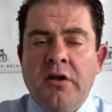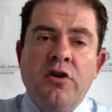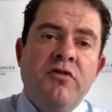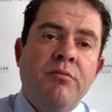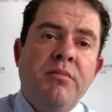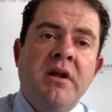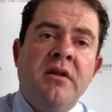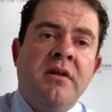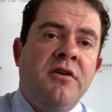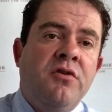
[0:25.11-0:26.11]
You've
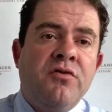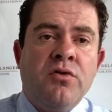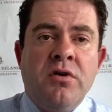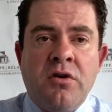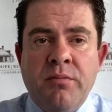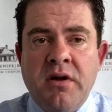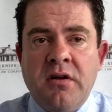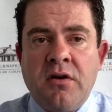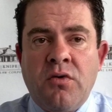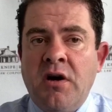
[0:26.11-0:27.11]
admitted that you've
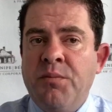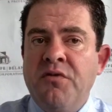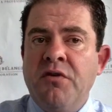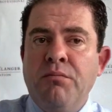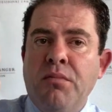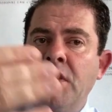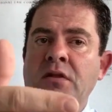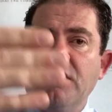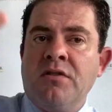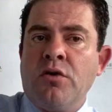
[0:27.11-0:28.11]
committed a crime. You've
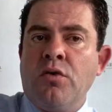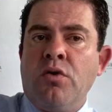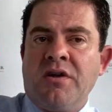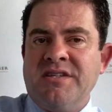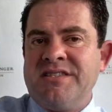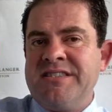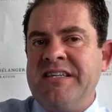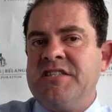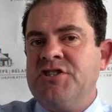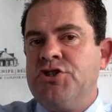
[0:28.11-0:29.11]
admitted that the court can
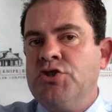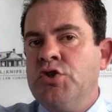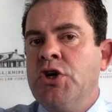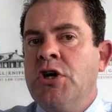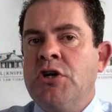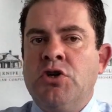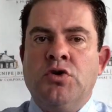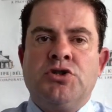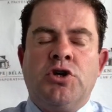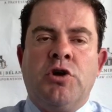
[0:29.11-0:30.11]
sentence you
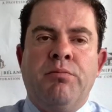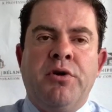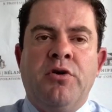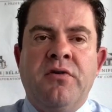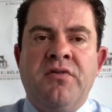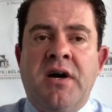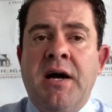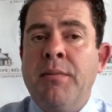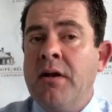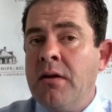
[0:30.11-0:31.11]
to a certain period of
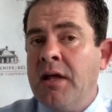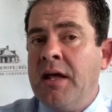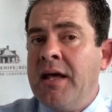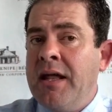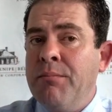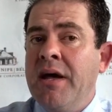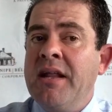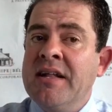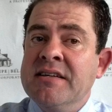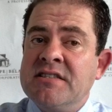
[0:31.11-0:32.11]
time, and in
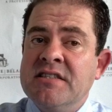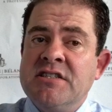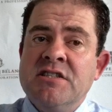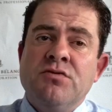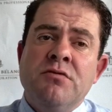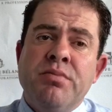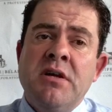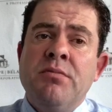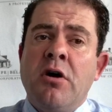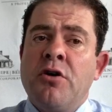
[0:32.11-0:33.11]
many instances with
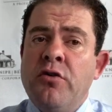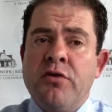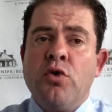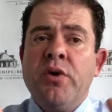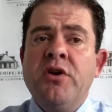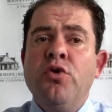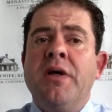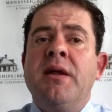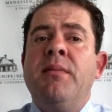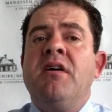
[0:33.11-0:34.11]
plea bargain, you've agreed to
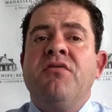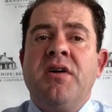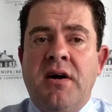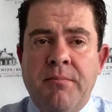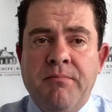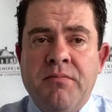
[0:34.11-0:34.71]
that amount of time.